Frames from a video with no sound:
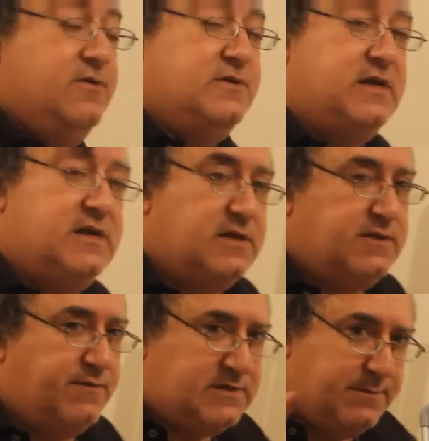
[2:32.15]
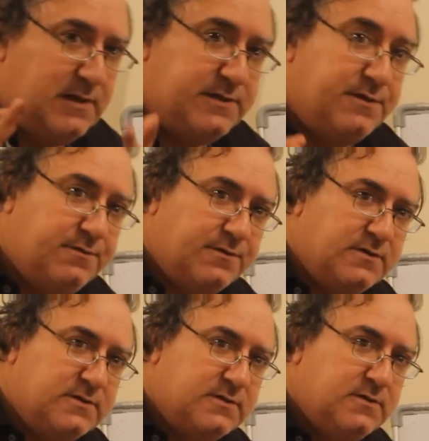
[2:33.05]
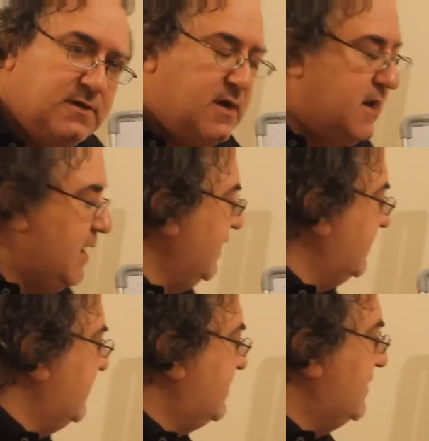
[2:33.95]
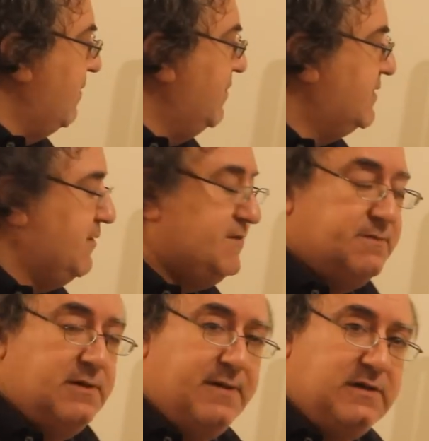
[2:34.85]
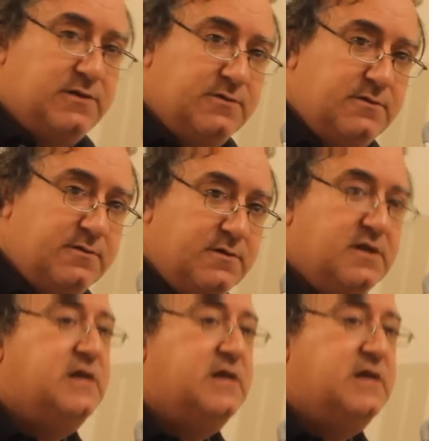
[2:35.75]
use here the divisibility rules. Is this number divisible by 2?